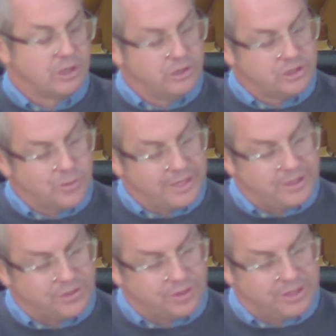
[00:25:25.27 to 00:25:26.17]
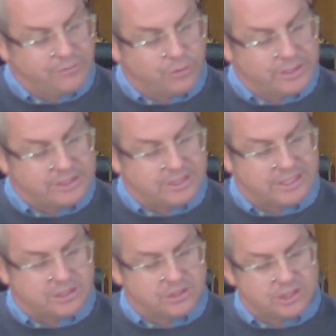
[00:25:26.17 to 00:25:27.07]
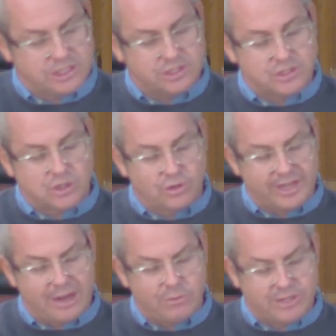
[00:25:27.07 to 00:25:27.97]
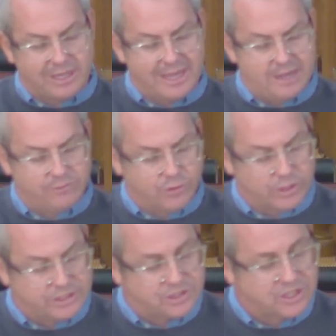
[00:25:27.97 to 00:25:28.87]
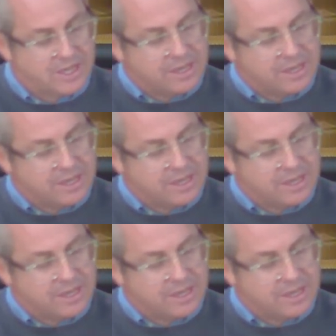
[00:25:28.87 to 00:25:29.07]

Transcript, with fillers: Luke 23, 46. And Jesus called out with a loud voice,